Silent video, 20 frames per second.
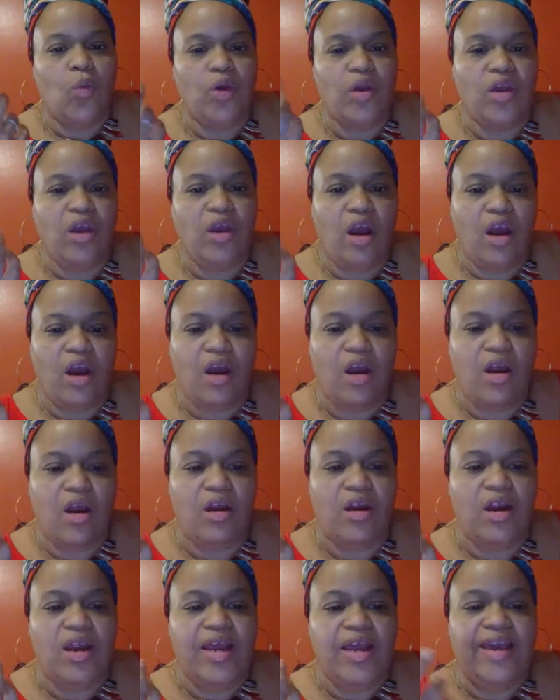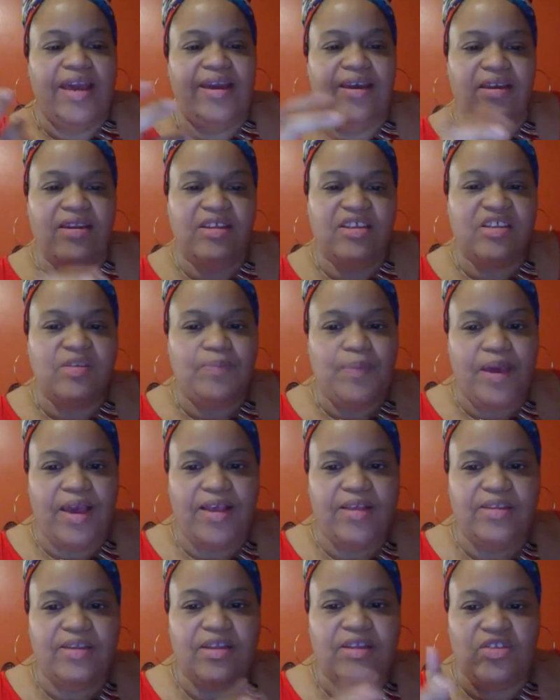are in a space that is
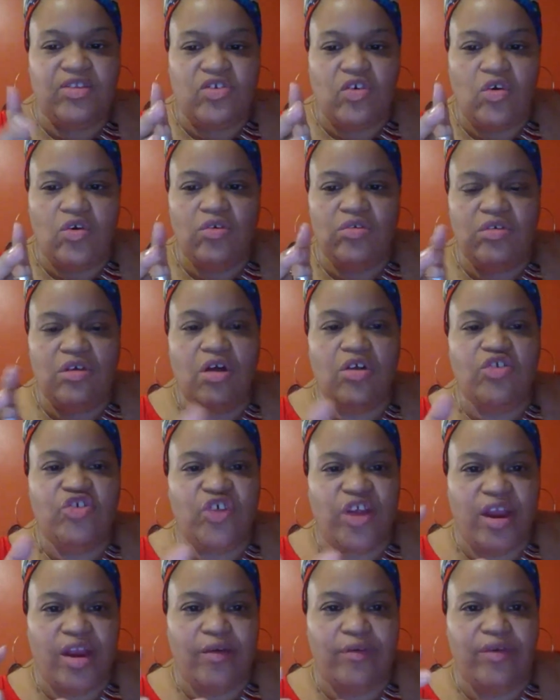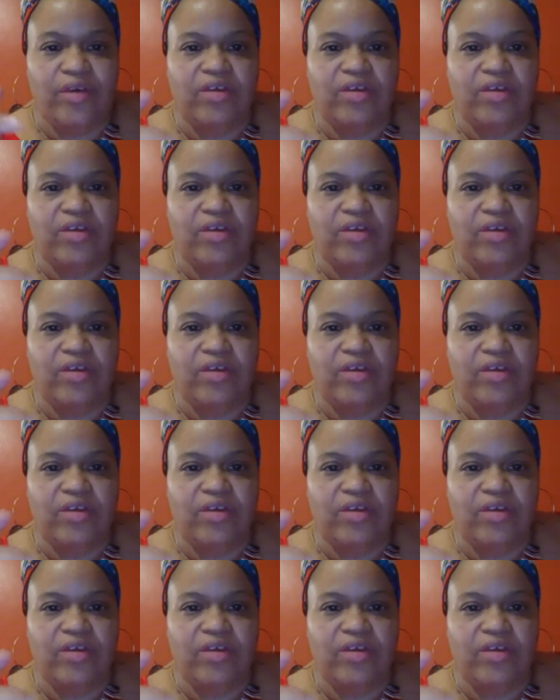called culture areas.